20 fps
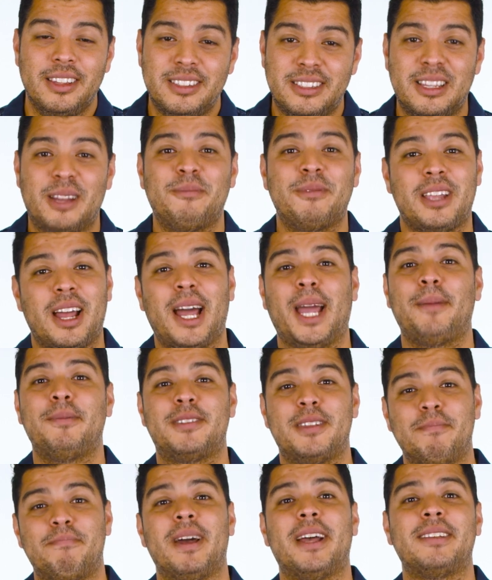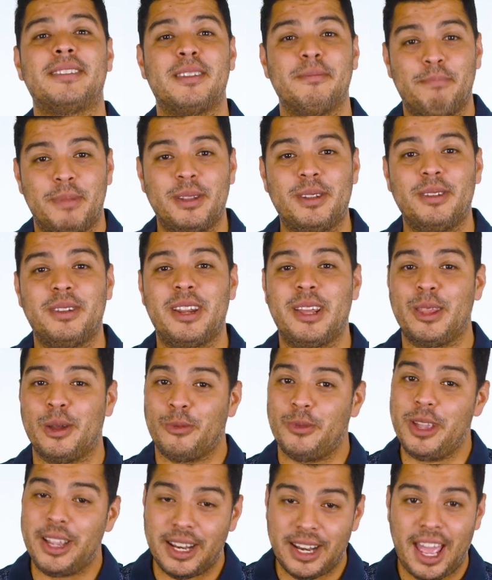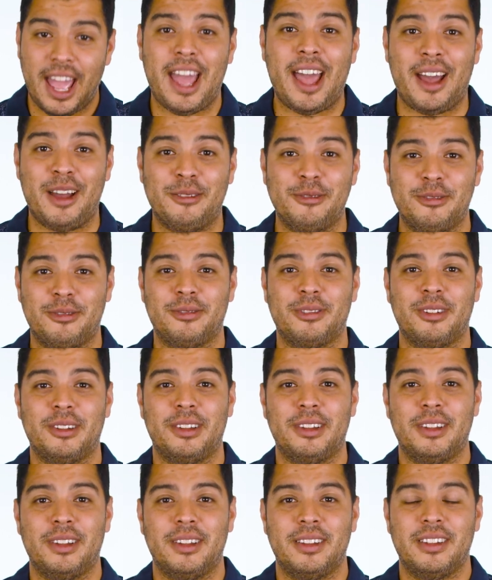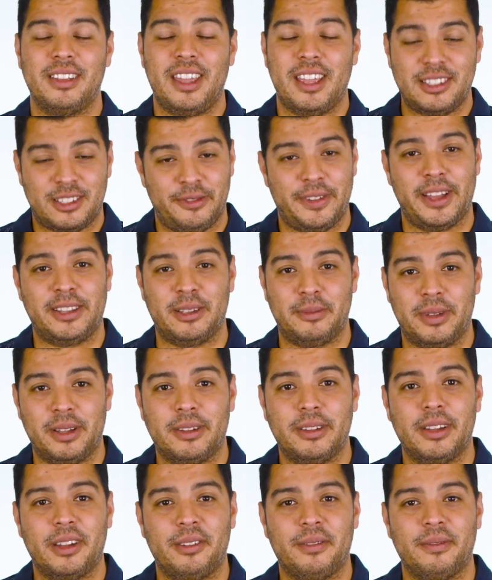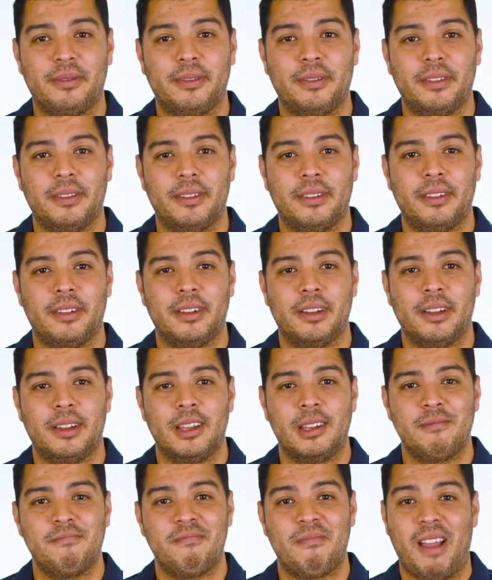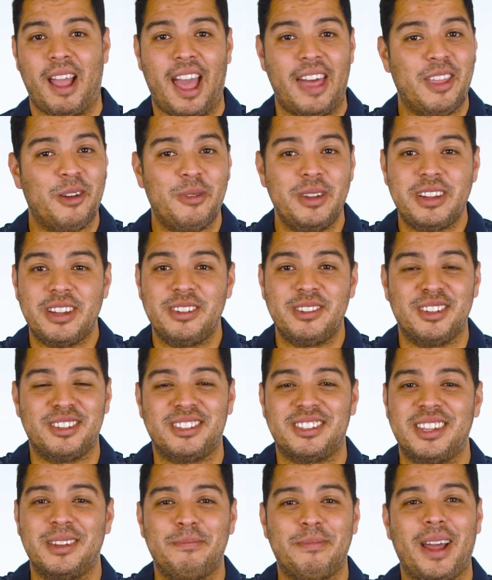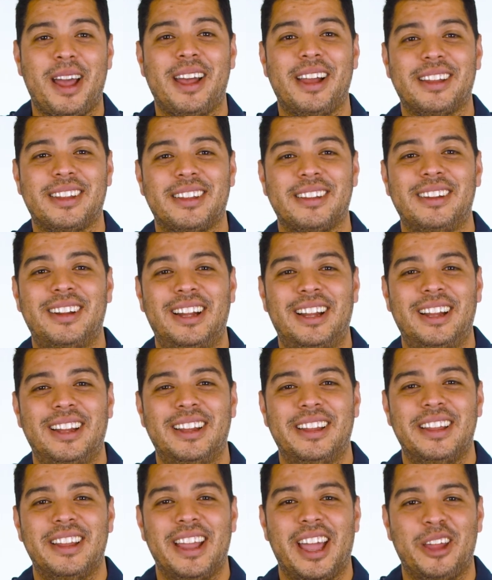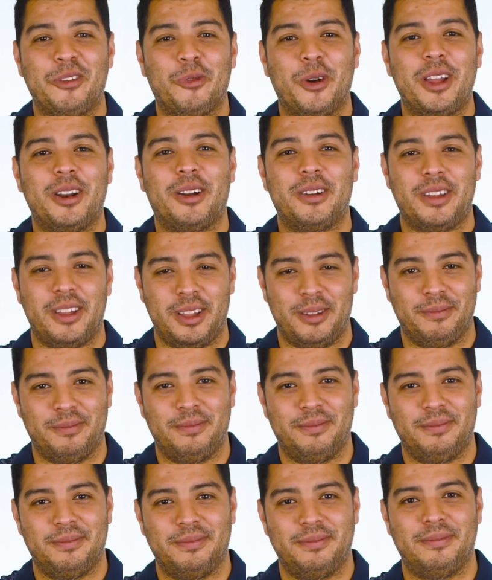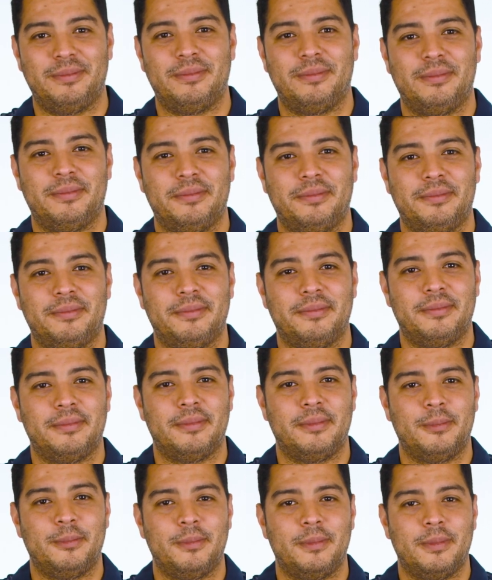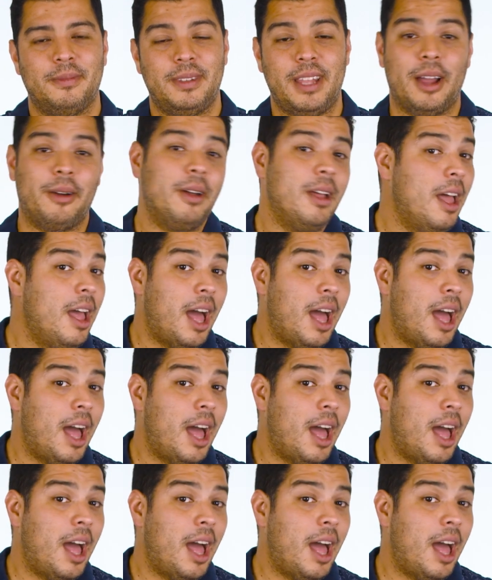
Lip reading: sometimes the best ability that we can have is availability. And then we can just sit back and wait on Him. Now,